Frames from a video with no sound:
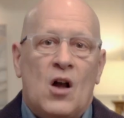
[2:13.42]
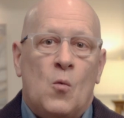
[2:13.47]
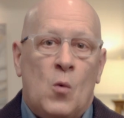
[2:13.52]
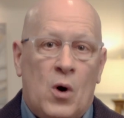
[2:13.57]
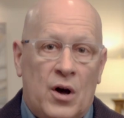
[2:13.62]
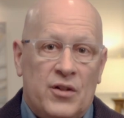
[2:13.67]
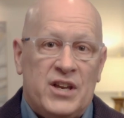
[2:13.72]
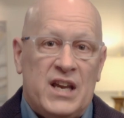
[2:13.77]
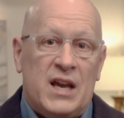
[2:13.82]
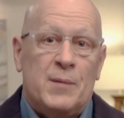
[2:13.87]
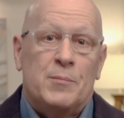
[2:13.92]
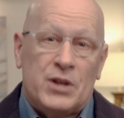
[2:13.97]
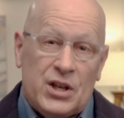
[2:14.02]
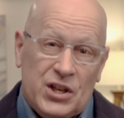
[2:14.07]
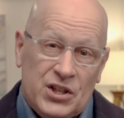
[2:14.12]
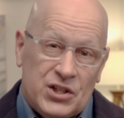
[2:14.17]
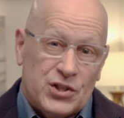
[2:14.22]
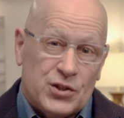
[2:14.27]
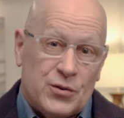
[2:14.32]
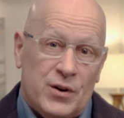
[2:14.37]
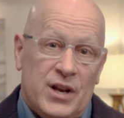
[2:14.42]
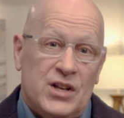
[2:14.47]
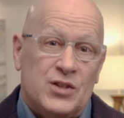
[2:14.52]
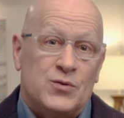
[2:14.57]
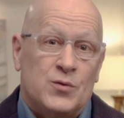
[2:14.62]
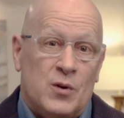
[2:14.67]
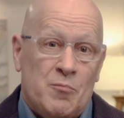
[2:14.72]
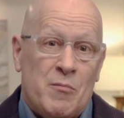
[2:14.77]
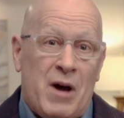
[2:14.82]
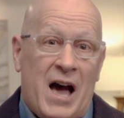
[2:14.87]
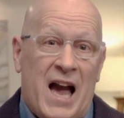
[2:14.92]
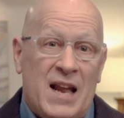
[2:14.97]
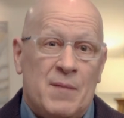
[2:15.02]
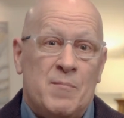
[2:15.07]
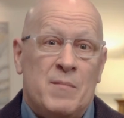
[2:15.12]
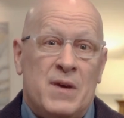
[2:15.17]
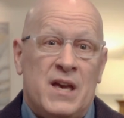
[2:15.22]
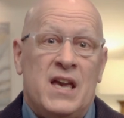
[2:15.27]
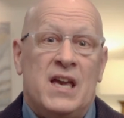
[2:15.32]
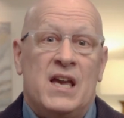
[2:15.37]
While the empty streets
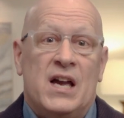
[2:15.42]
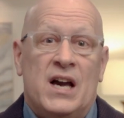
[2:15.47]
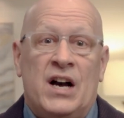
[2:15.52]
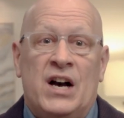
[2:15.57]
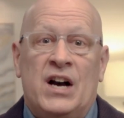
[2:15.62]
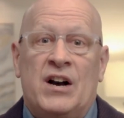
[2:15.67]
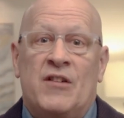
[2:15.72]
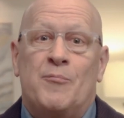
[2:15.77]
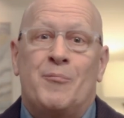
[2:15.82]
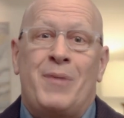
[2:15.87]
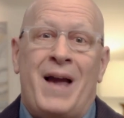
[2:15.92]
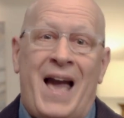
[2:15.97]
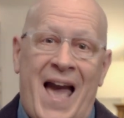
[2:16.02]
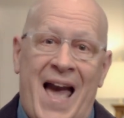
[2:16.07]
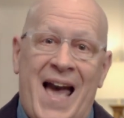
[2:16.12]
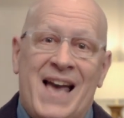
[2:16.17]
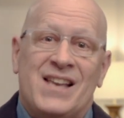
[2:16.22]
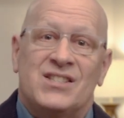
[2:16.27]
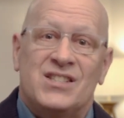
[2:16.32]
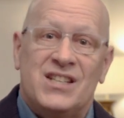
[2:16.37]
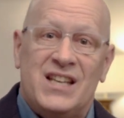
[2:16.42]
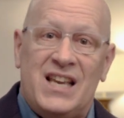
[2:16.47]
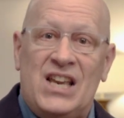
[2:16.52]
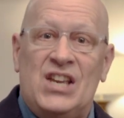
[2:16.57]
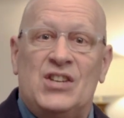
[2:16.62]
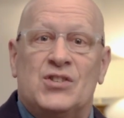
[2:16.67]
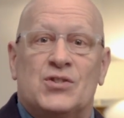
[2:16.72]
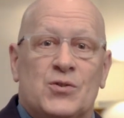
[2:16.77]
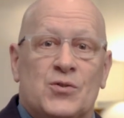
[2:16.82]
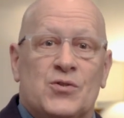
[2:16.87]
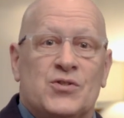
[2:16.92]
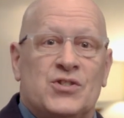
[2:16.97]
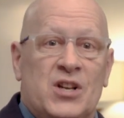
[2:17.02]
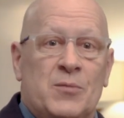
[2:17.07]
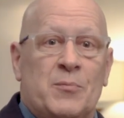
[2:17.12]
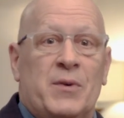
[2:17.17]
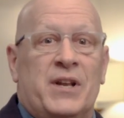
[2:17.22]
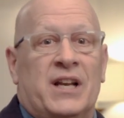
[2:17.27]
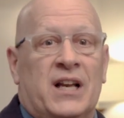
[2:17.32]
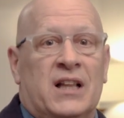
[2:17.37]
remind me of past Easters
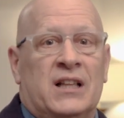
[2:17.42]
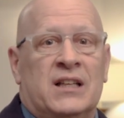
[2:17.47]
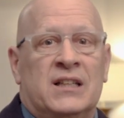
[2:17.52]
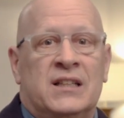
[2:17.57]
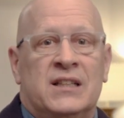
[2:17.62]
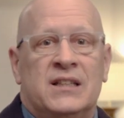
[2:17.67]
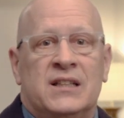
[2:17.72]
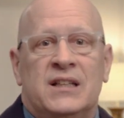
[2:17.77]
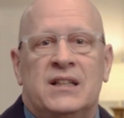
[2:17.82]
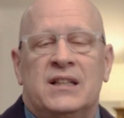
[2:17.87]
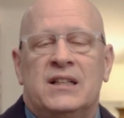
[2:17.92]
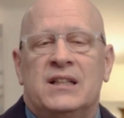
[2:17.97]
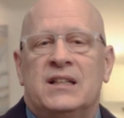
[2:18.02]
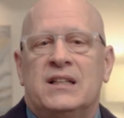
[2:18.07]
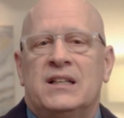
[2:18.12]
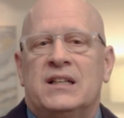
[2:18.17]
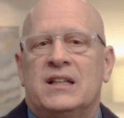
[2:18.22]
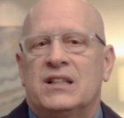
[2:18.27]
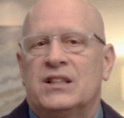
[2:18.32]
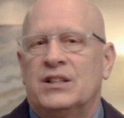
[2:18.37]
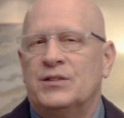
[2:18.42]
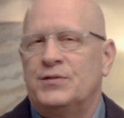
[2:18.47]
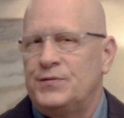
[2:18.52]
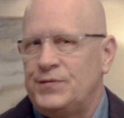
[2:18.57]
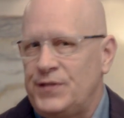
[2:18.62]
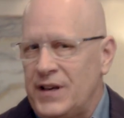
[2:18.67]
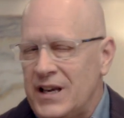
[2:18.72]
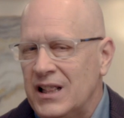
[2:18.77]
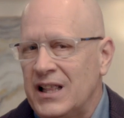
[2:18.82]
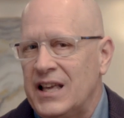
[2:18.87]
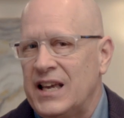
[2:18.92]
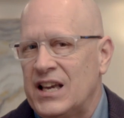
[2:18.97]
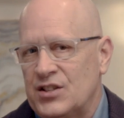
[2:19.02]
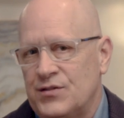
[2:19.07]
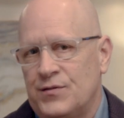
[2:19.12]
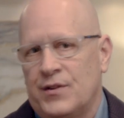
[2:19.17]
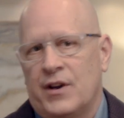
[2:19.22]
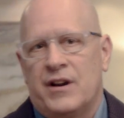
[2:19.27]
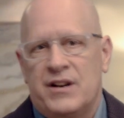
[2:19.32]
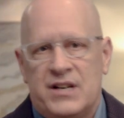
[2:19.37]
in Manila, the feeling
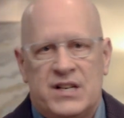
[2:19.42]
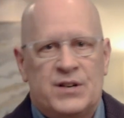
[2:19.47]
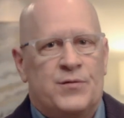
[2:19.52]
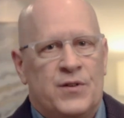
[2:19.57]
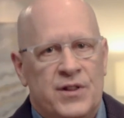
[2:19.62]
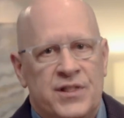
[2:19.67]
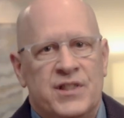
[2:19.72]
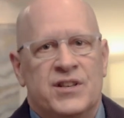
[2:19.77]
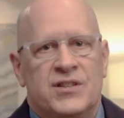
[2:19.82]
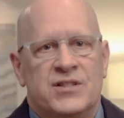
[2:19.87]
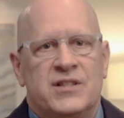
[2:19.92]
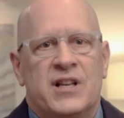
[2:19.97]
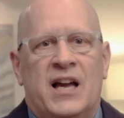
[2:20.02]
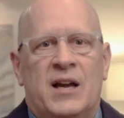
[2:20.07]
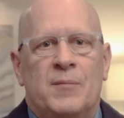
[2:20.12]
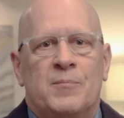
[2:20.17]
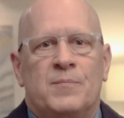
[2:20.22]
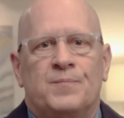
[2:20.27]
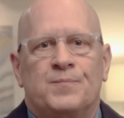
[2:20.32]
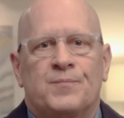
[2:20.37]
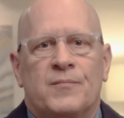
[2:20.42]
is very different this time.